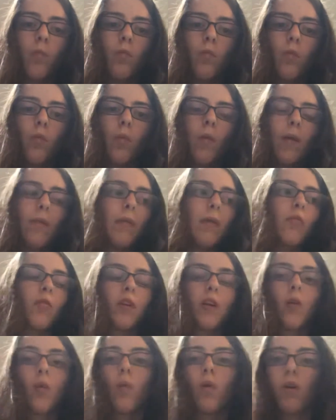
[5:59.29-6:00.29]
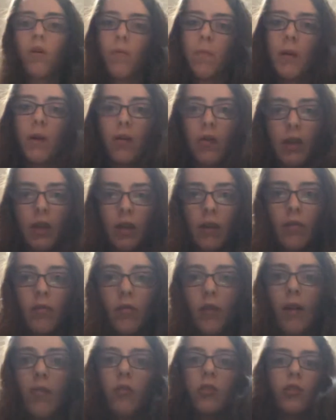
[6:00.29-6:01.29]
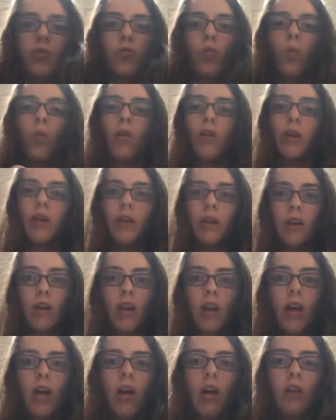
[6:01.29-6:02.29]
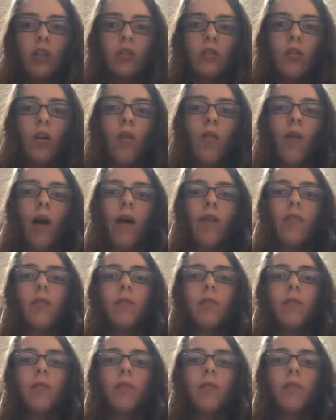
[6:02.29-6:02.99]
when we were in a work period. They were just working. So I would